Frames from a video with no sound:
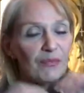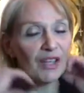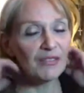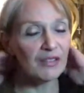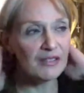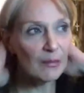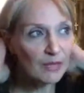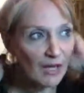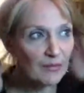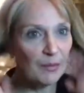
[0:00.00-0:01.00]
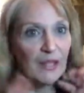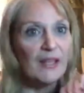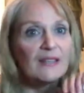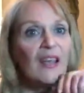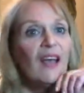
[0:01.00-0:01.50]
favorite subjects
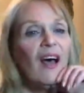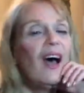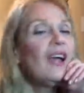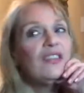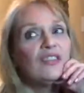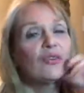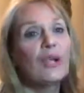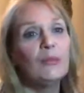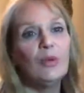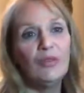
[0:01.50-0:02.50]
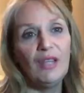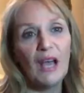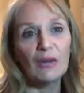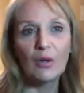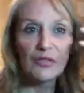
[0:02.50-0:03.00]
because there's a great movie
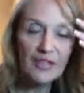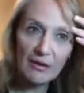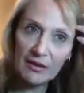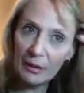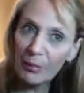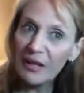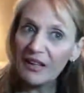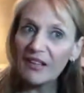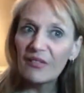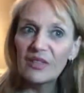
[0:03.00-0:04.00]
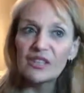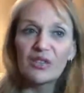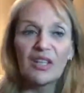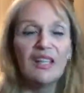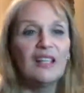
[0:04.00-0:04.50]
out called Serendipity, which
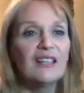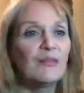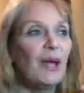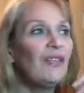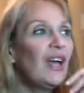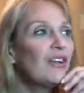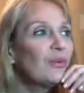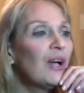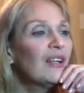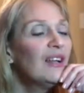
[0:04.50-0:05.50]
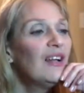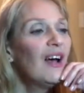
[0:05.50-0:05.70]
really is about that as well.